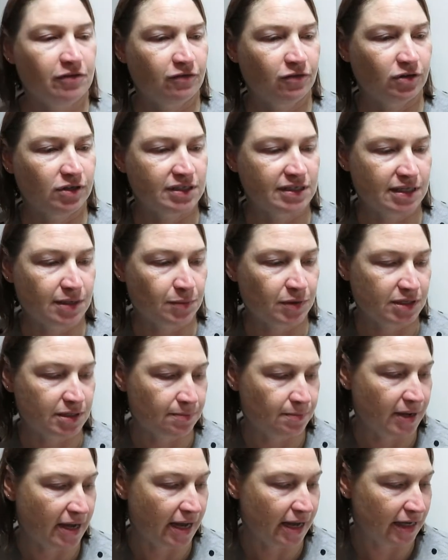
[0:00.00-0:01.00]
before on someone's
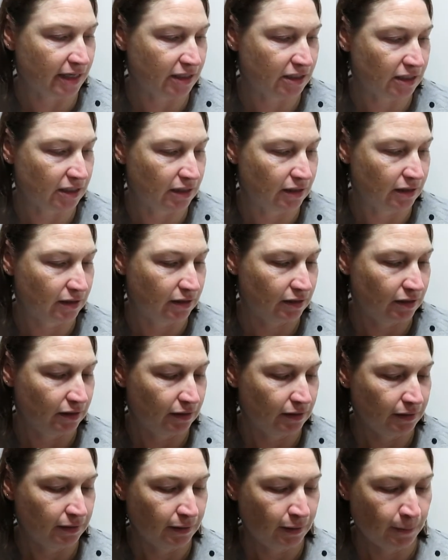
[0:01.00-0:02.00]
page,
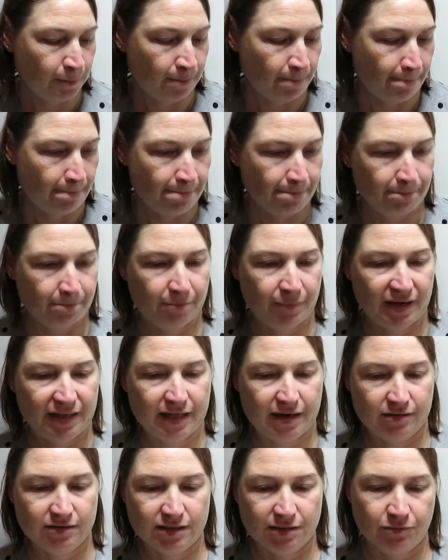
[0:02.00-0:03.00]
but
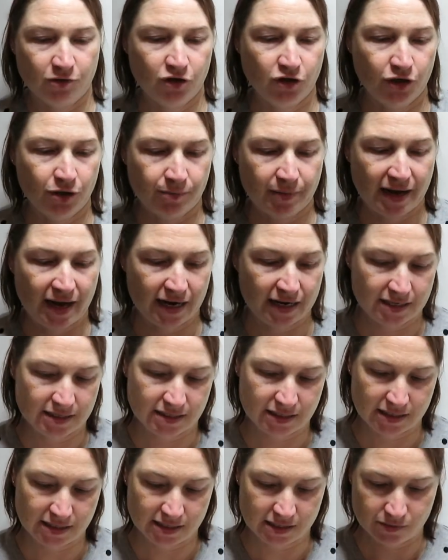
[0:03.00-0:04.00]
there were some cute
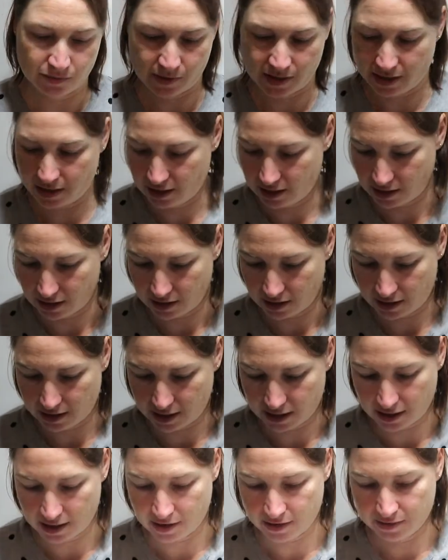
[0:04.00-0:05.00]
patterns in this one, and I
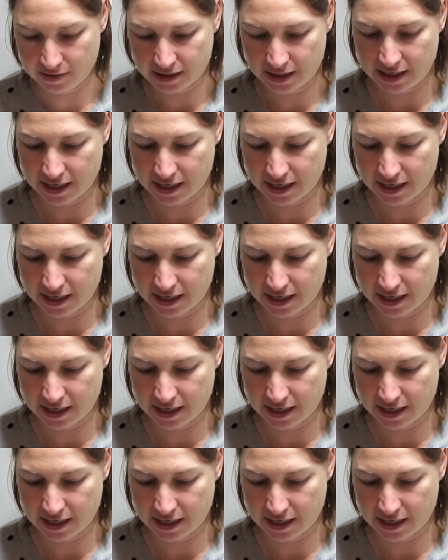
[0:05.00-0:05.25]
think there was